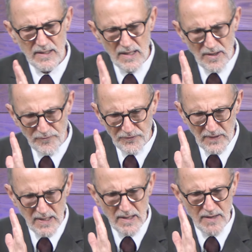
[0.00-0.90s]

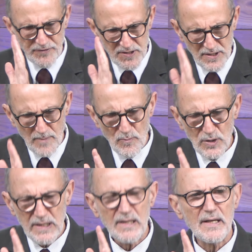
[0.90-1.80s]
If
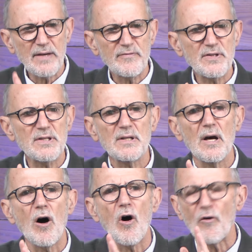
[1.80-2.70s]
somebody lives
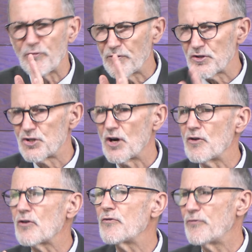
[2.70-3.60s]
off
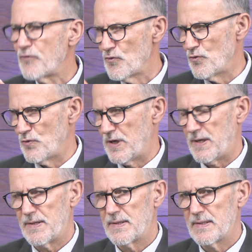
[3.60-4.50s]
junk food,
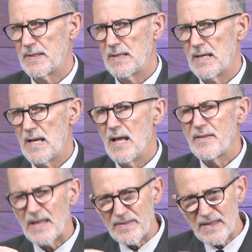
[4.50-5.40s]

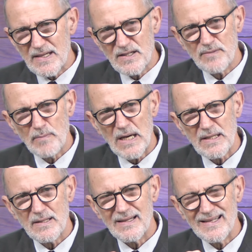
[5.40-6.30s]
then this
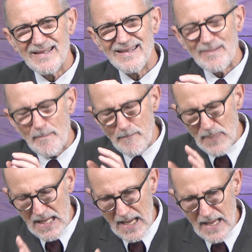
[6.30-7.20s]
might
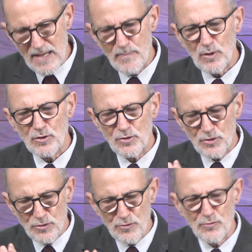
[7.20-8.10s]
be able
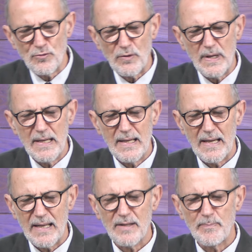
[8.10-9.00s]
to
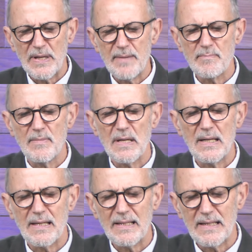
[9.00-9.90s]
help him
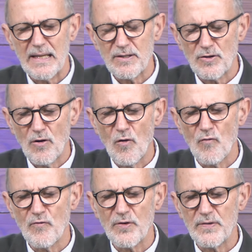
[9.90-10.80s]
get
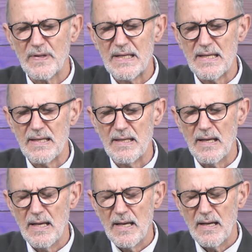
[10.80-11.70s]
over the
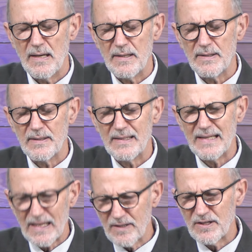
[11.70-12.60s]

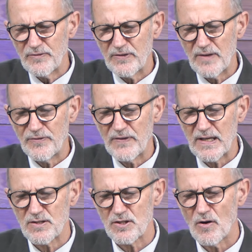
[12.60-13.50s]
negative
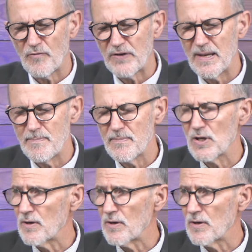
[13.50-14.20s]
effects of him